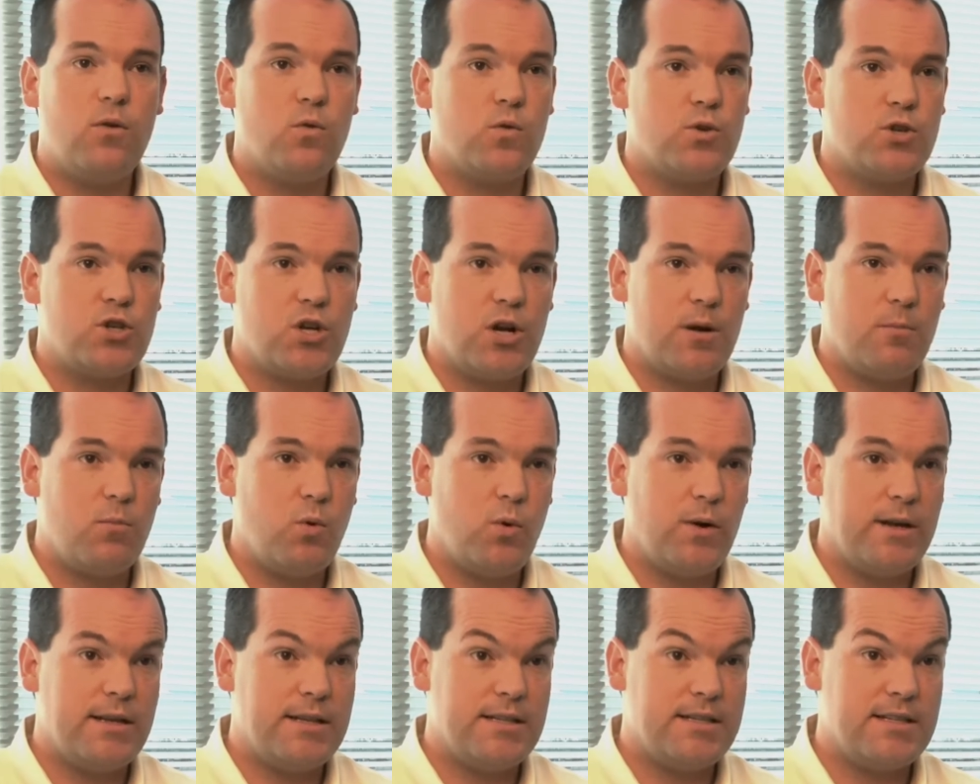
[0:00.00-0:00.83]
or
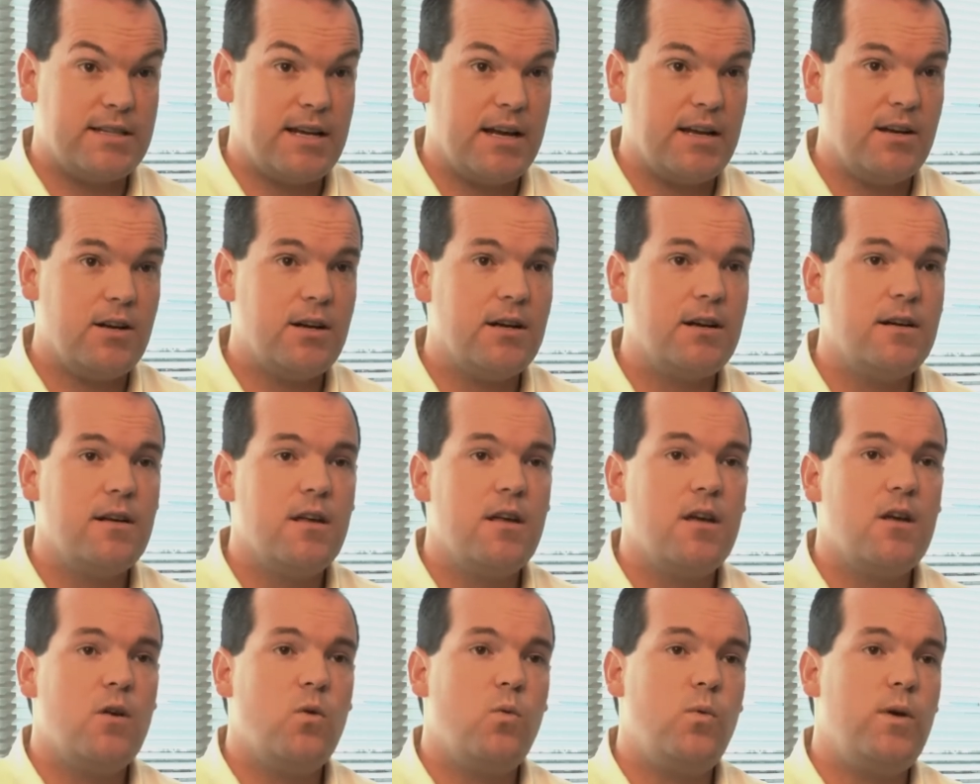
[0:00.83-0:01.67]
SharePoint Designer,
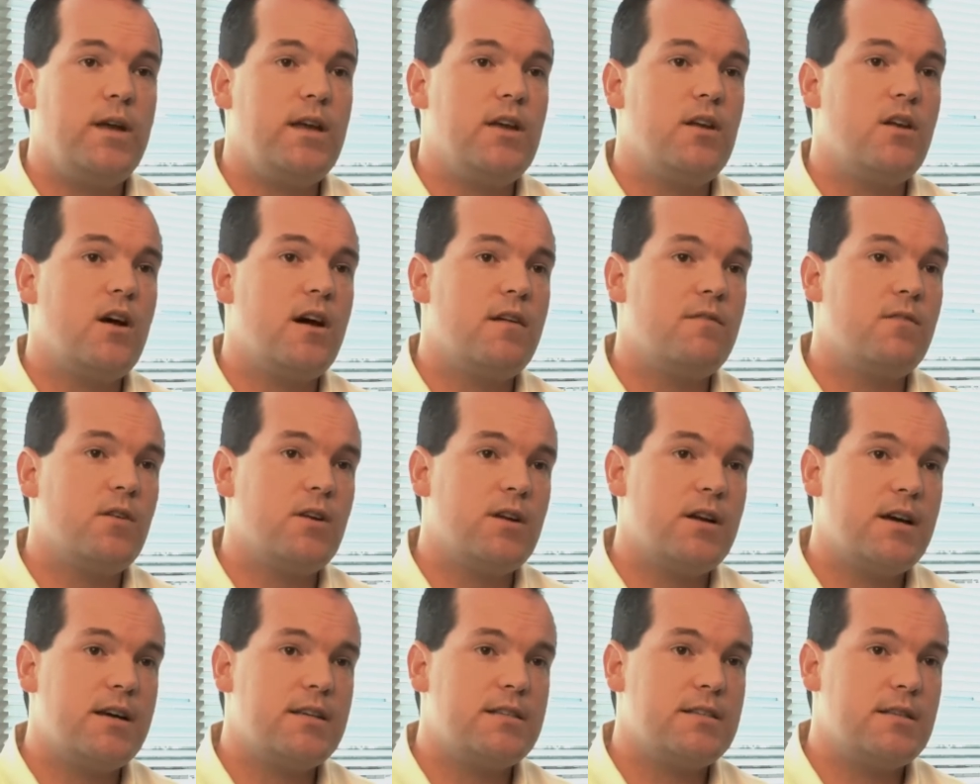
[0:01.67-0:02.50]
we can offer
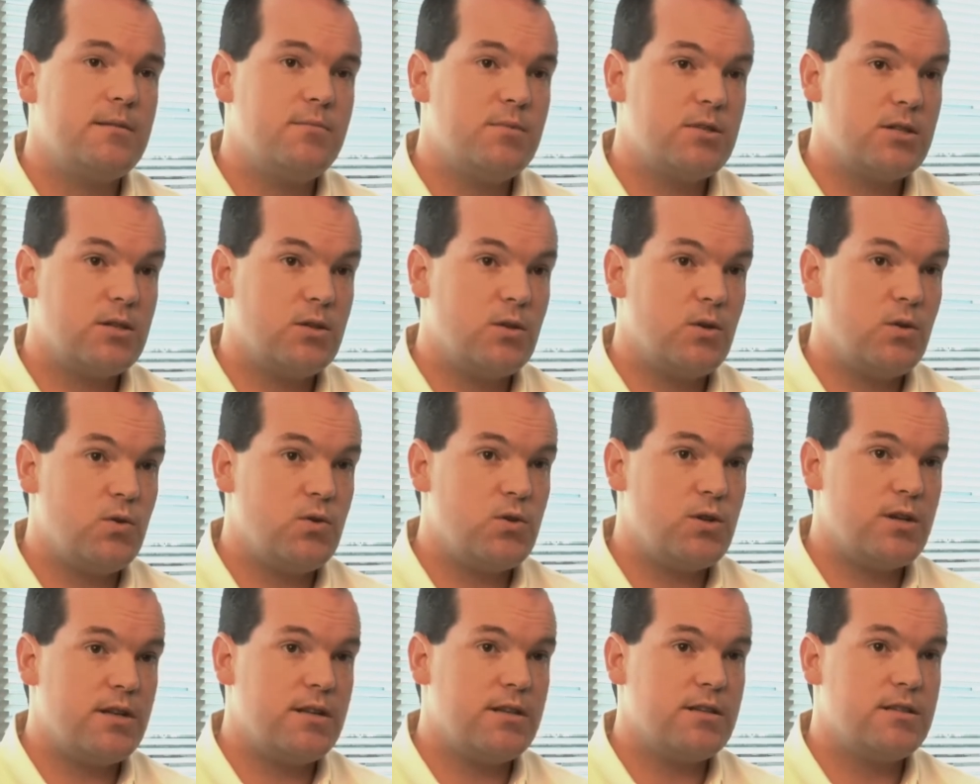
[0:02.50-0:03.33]
custom
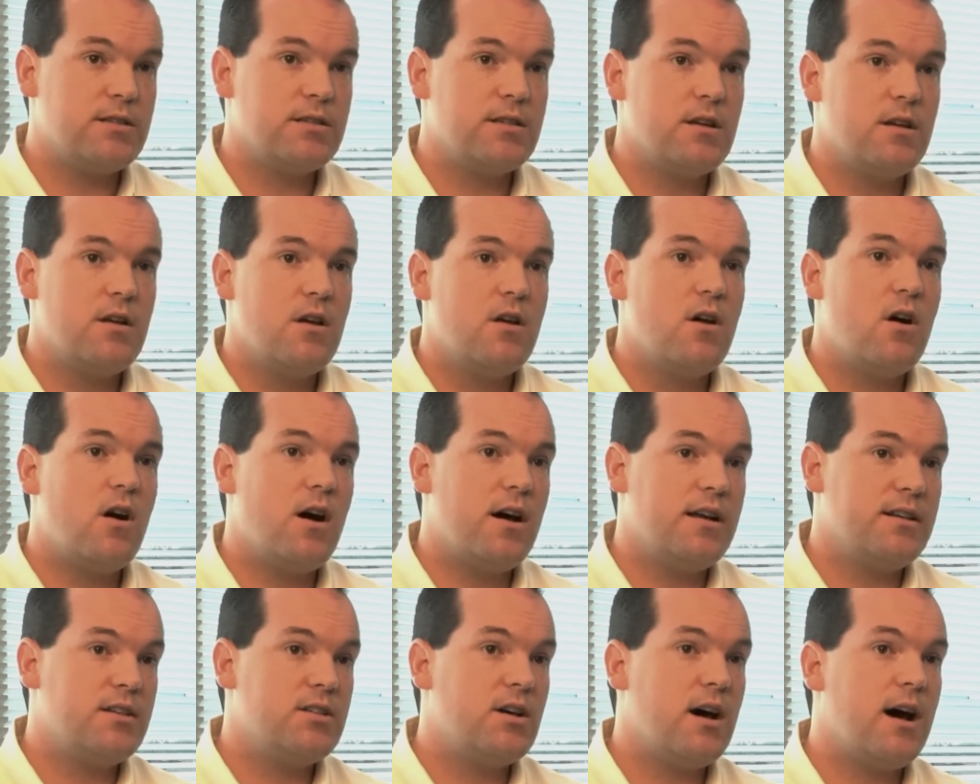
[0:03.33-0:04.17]
solutions
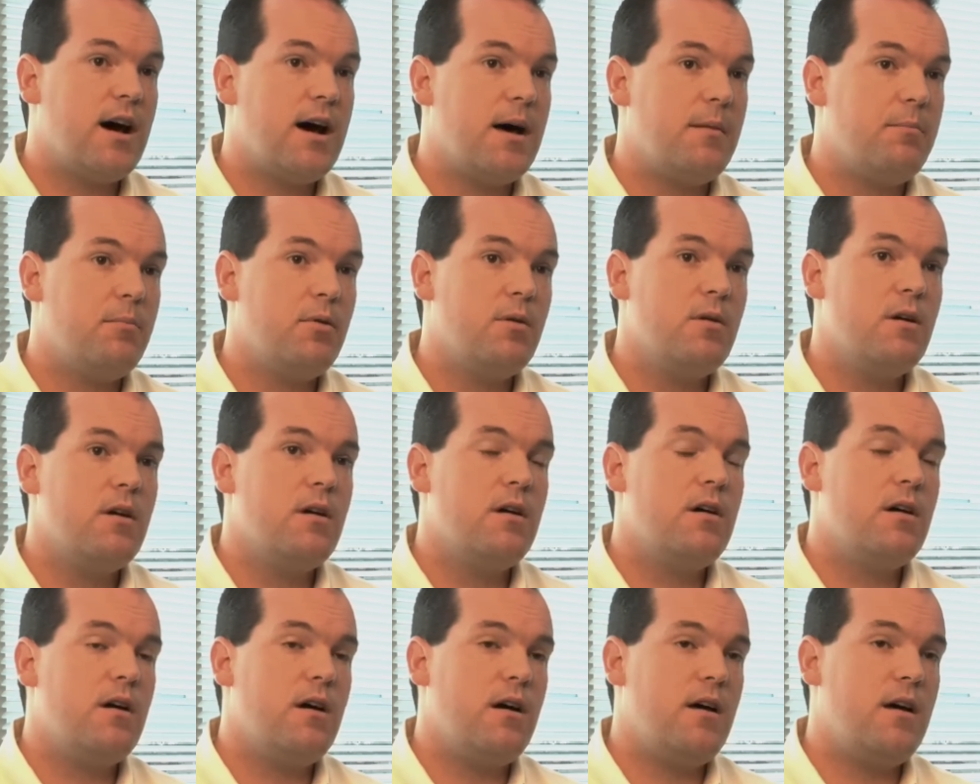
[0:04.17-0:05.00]
on top
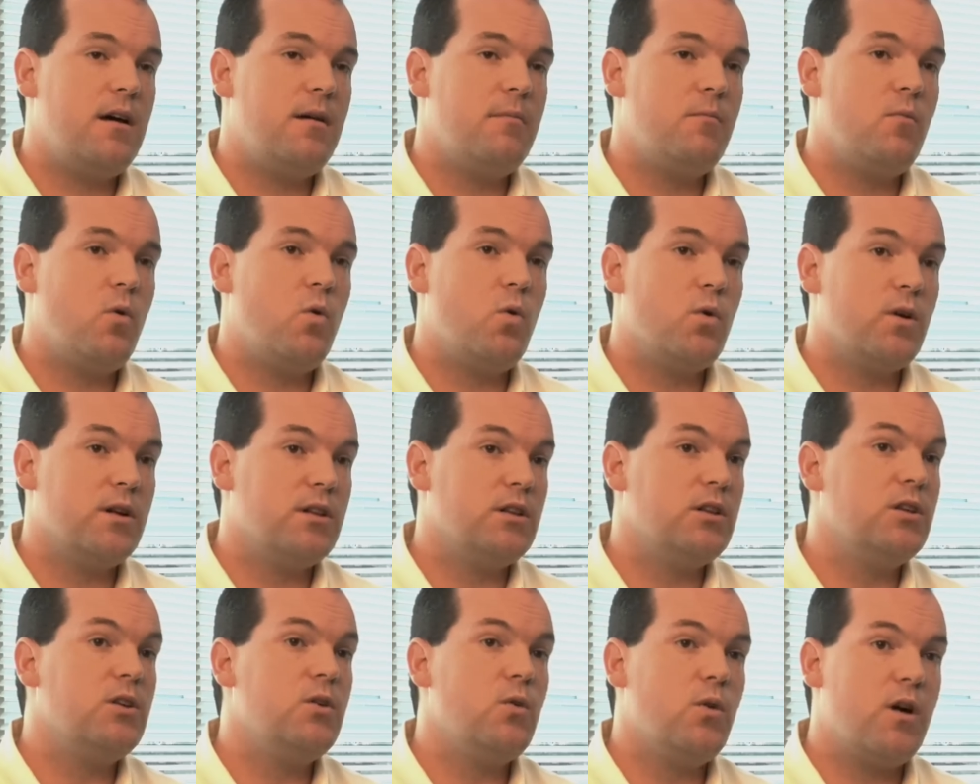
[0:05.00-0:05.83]
or
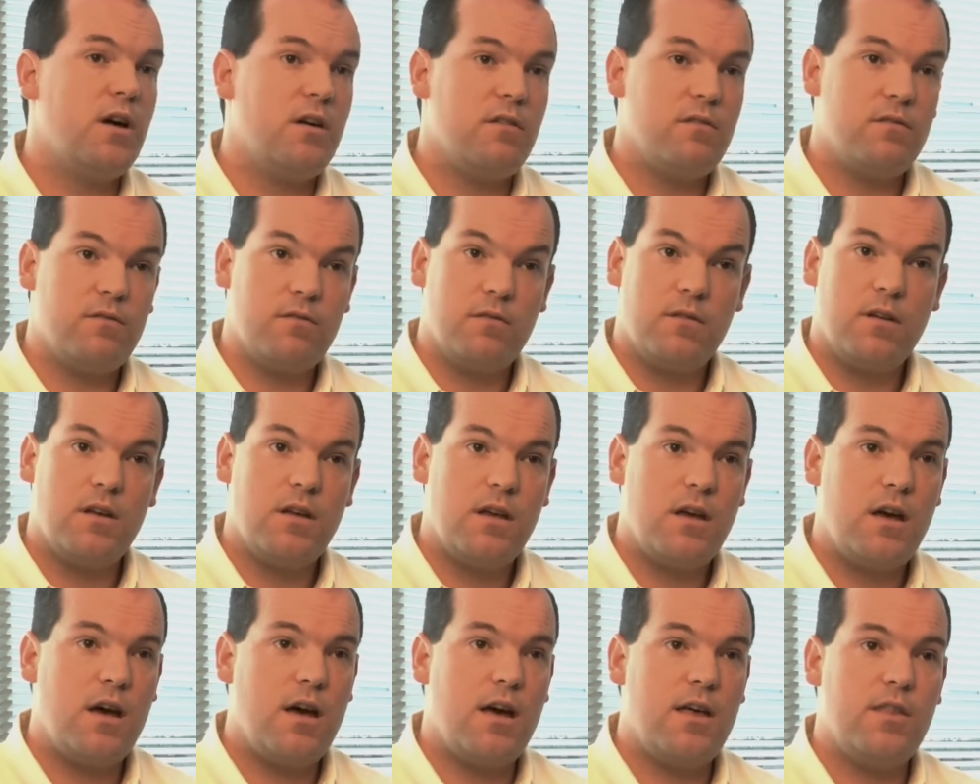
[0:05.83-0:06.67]
in lieu of
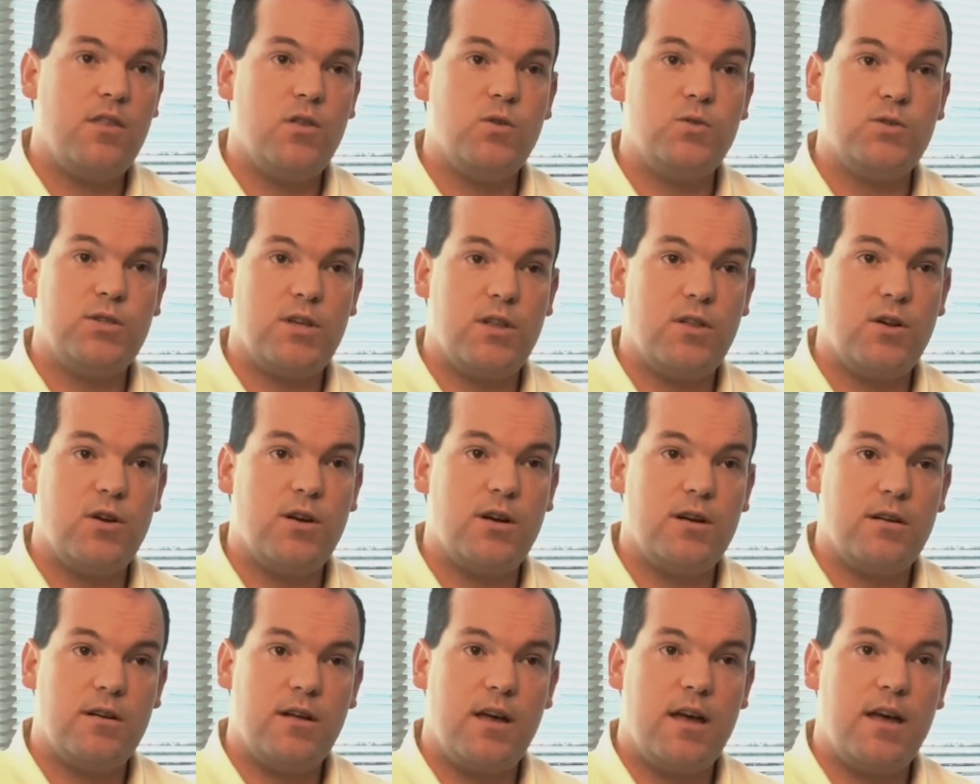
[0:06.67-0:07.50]
those
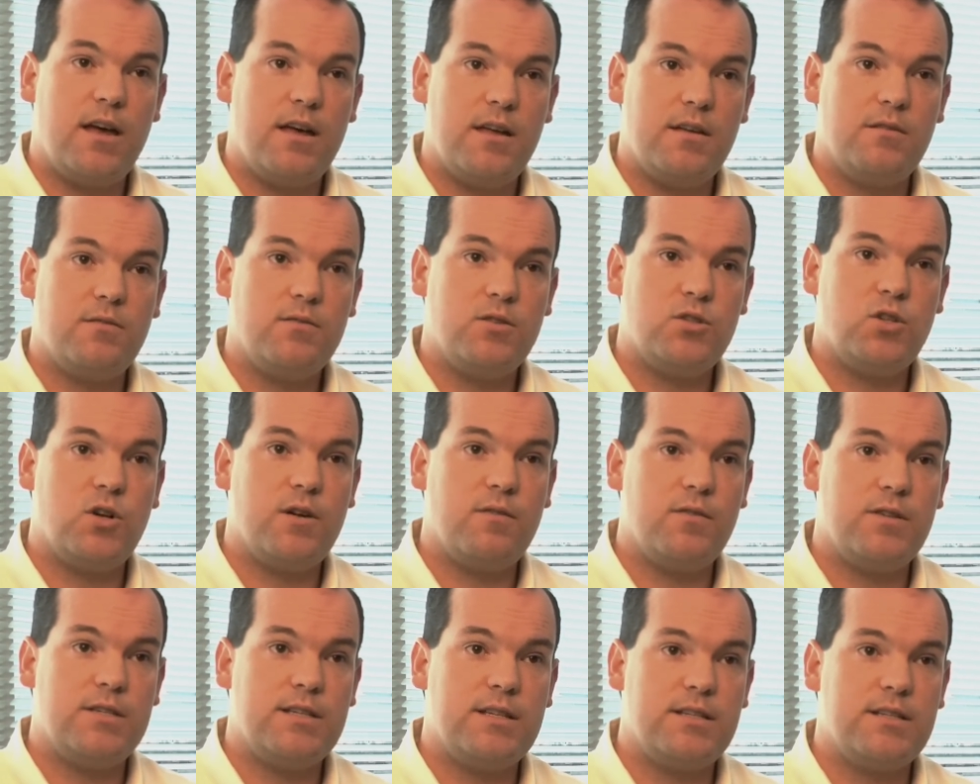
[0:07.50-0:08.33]
other
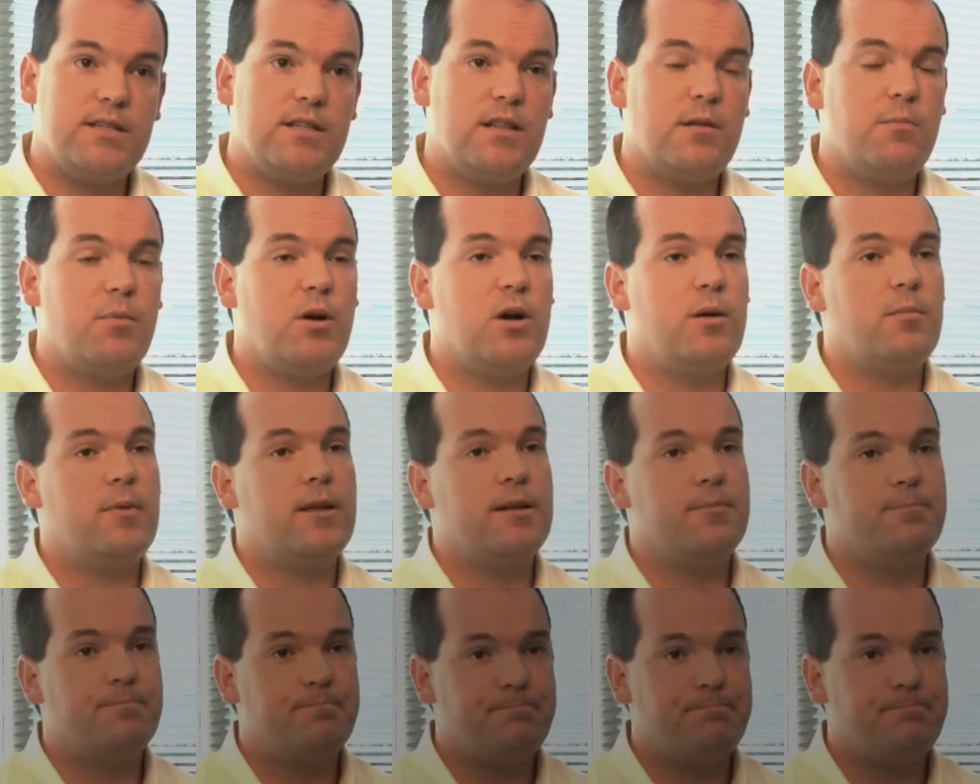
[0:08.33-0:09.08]
services in the pyramid.